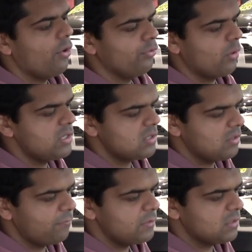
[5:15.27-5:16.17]
Otherwise,
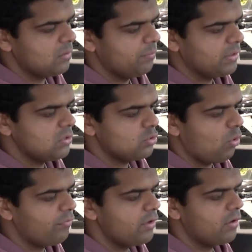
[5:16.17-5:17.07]
the physical buttons
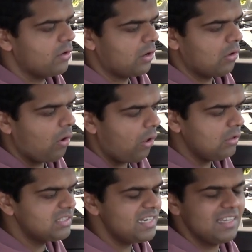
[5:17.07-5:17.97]
over here are
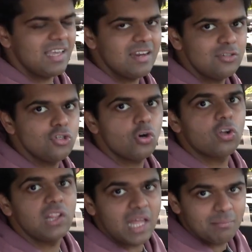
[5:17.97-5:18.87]
all dedicated to your
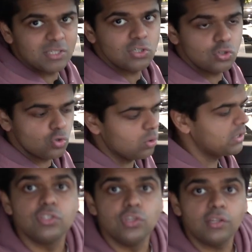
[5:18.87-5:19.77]
climate control.
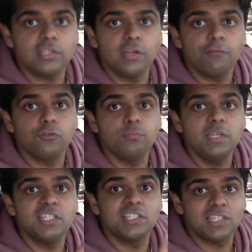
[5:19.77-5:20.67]
It's not enough to
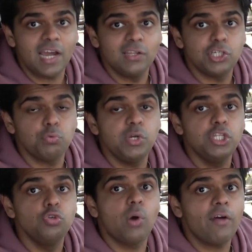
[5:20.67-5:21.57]
be stylish. We
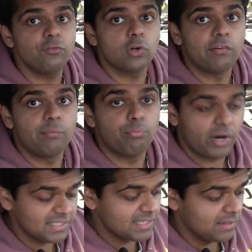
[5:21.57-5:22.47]
do have to cover
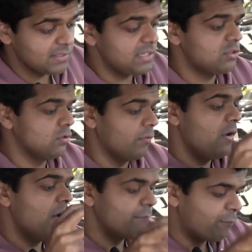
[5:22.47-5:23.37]
practicality. So
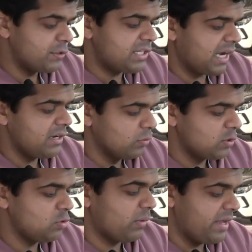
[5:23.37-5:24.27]
first thing I
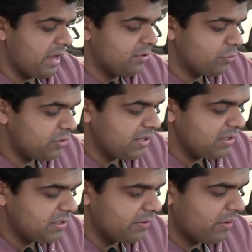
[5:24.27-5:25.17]
noticed when I entered the
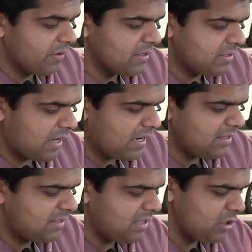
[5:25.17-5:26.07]
interior is I
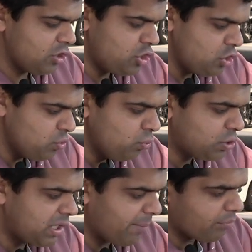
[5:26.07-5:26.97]
see a
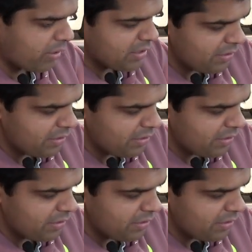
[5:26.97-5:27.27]
huge gap right